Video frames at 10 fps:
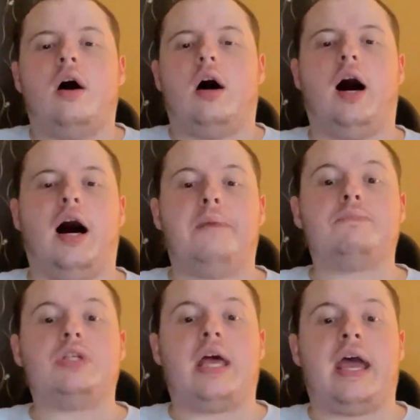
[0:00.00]

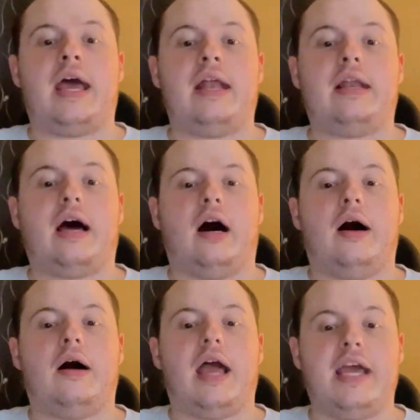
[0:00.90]
And
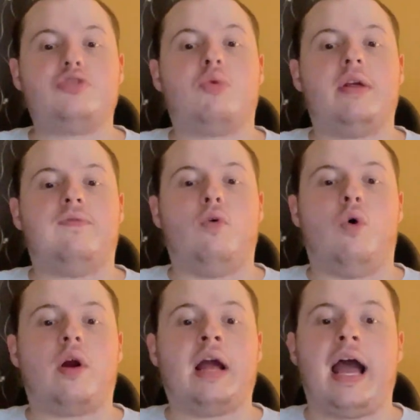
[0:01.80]

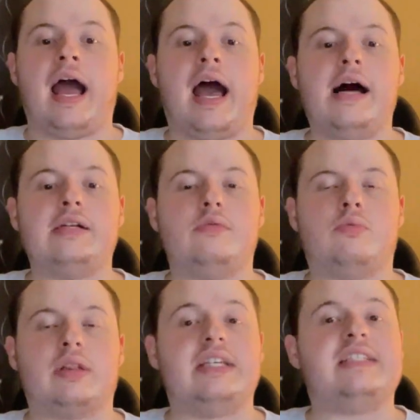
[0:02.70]
A24 had
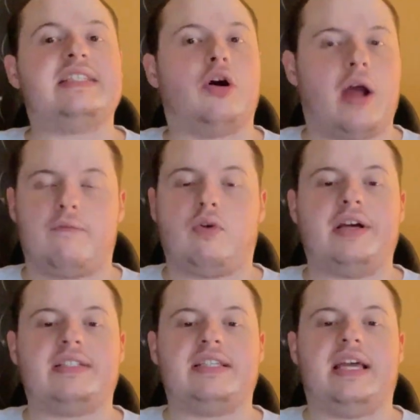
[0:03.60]
released their
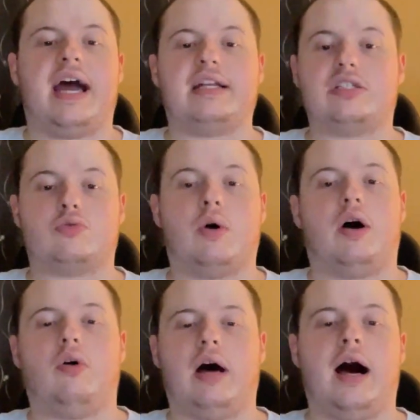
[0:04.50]
FYC ads as
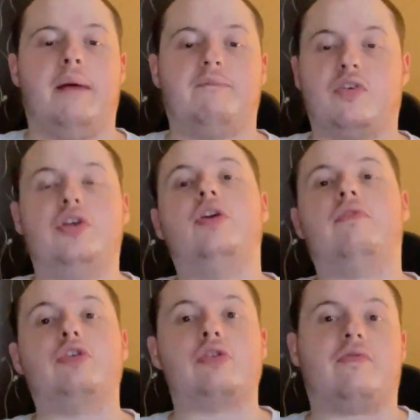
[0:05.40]
well. For
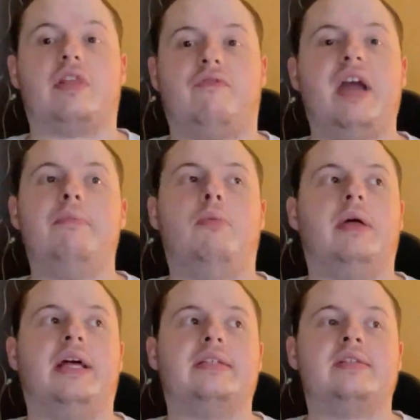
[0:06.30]
Universal, for The
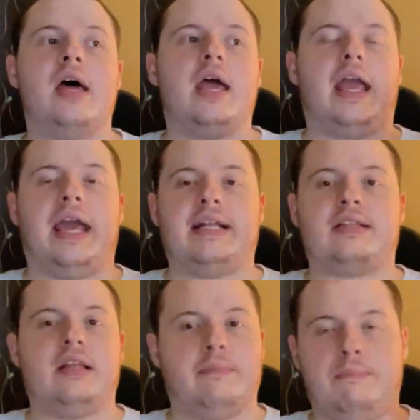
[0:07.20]
Fabelmans,
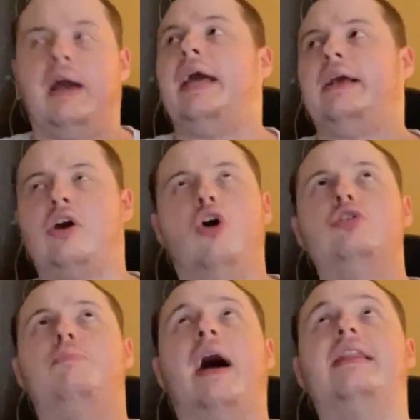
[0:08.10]
it
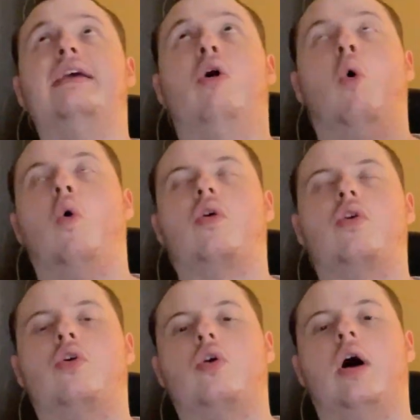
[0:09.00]
goes by the
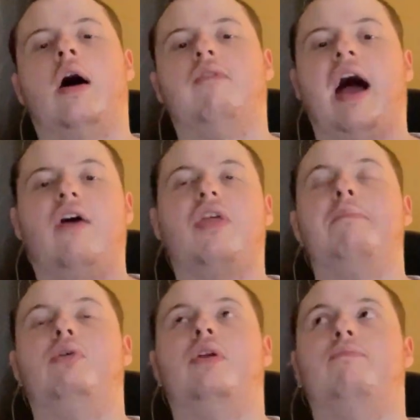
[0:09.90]
order of how they
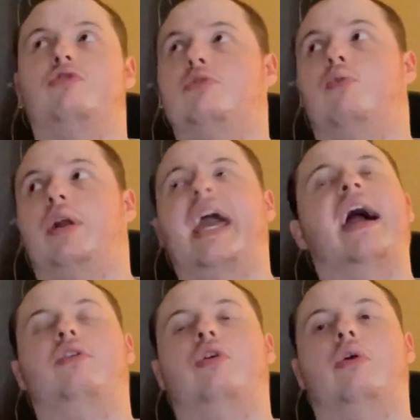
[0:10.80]
put in for supporting
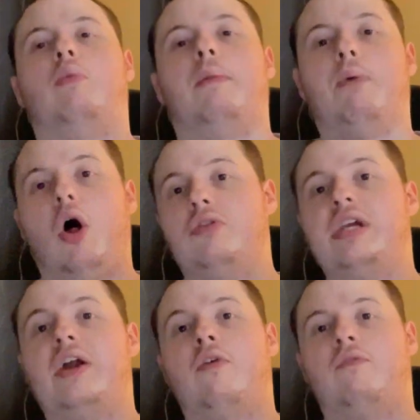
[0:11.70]
actor. It went Paul
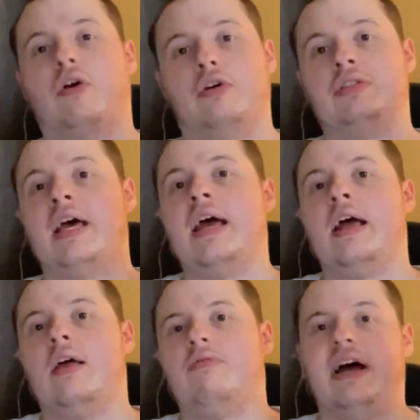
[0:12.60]
Dano first,
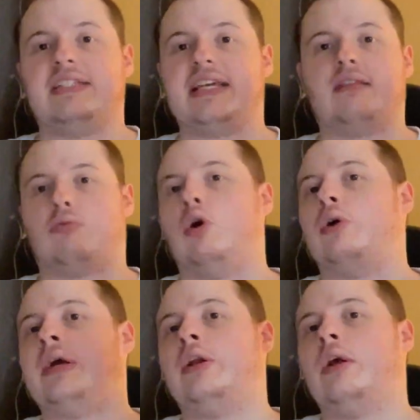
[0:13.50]
then Seth
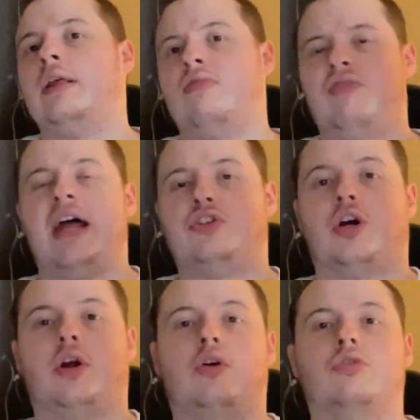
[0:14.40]
Rogen, then
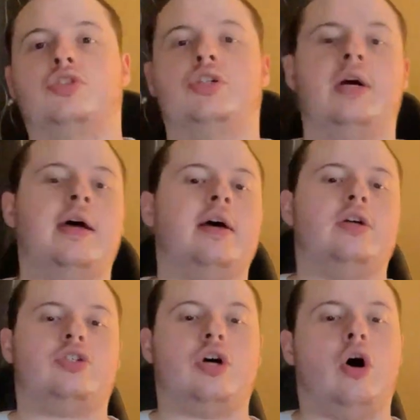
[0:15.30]
Judd Hirsch.
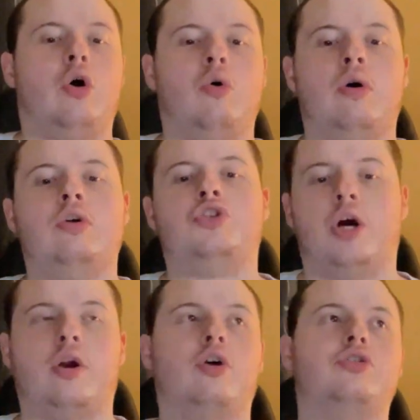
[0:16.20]
So
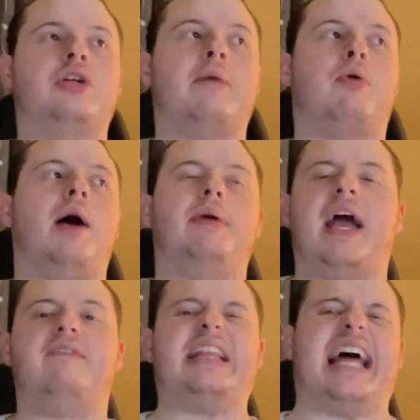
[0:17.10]
Judd Hirsch probably
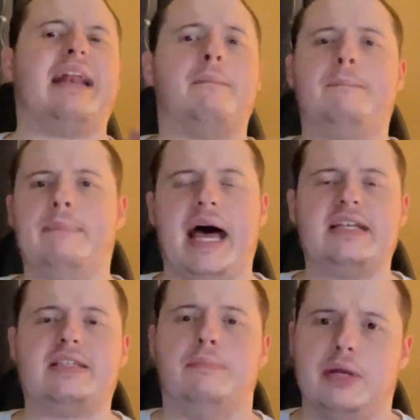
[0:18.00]
having that
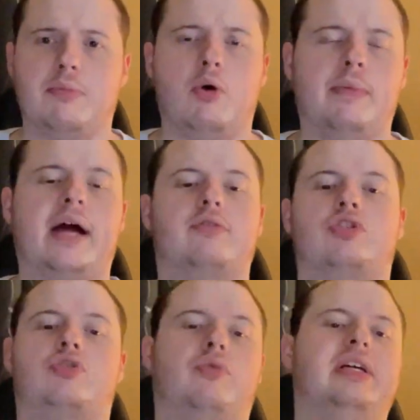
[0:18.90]
minimal amount of
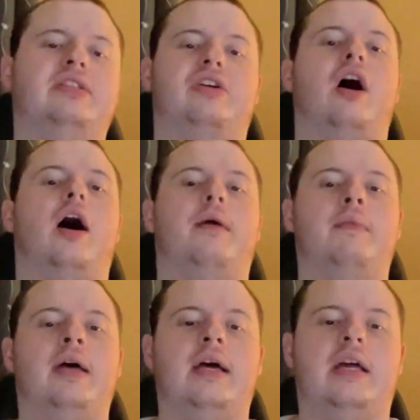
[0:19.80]
screen time
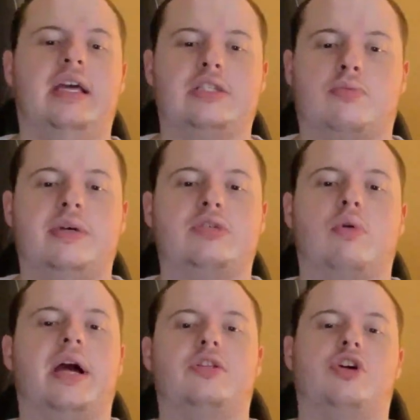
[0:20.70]
is the reason
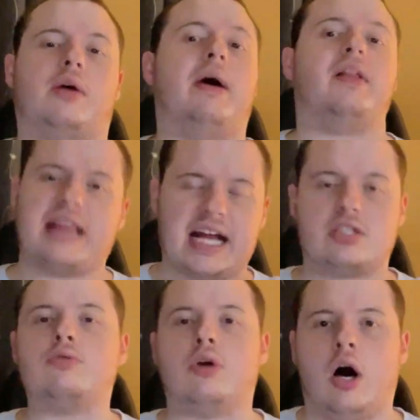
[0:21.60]
why I took him out.
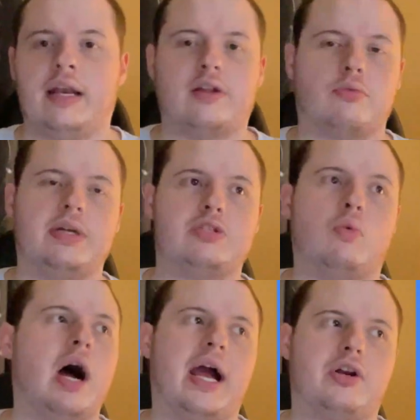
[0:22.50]
That's another reason
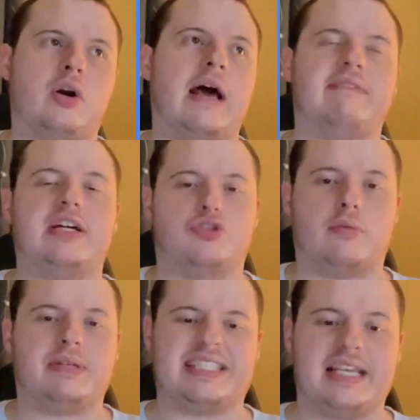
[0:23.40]
why I don't have Angela
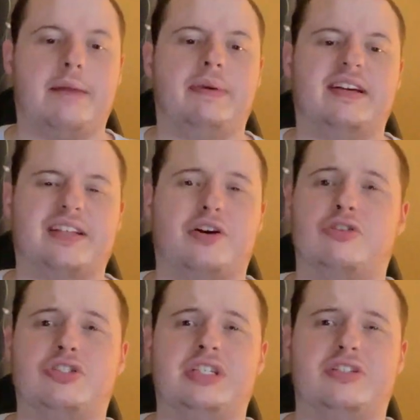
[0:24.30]
Bassett, because I
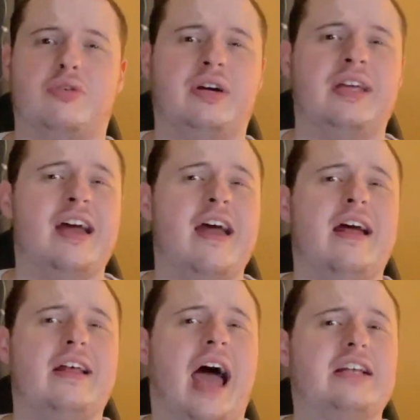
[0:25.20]
heard she's only
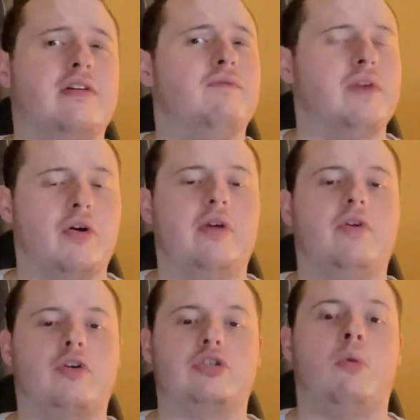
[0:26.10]
has a very,
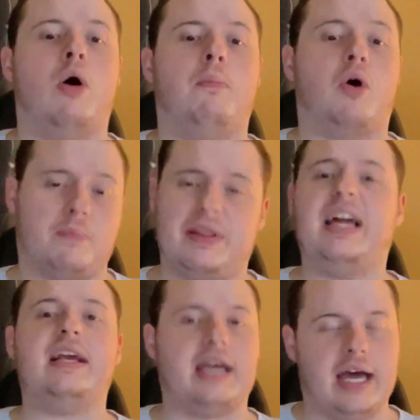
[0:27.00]
very small part. But
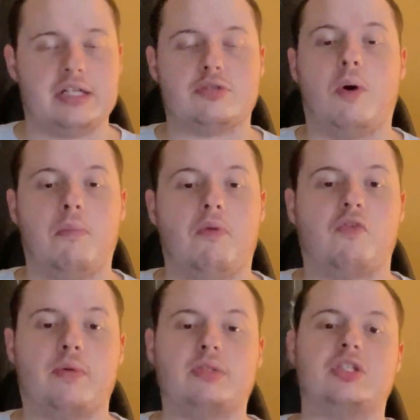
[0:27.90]
then again, small
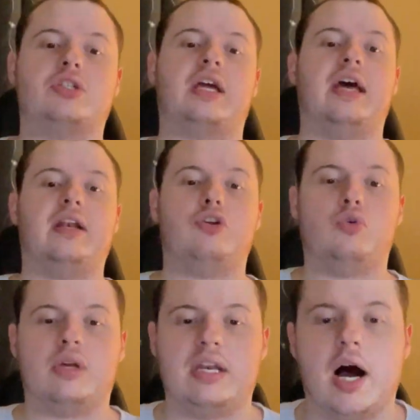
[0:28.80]
performances
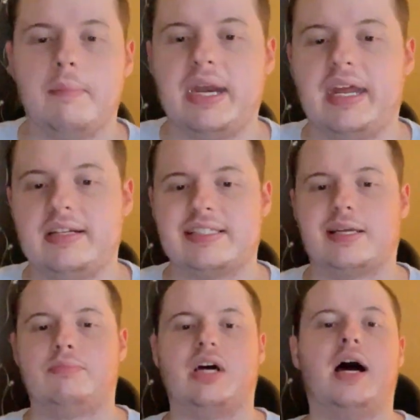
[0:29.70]
do get nominated
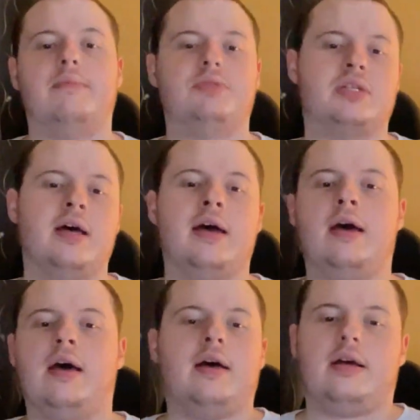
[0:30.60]
sometimes.
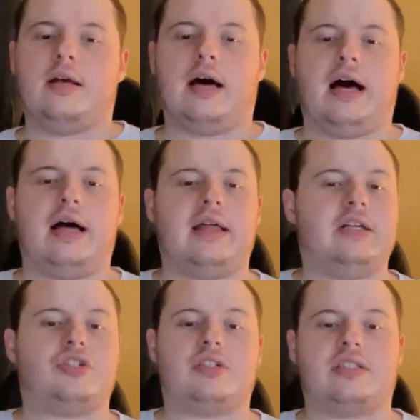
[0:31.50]

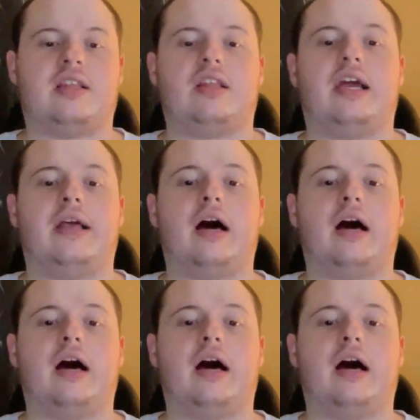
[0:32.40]
It's just the thing.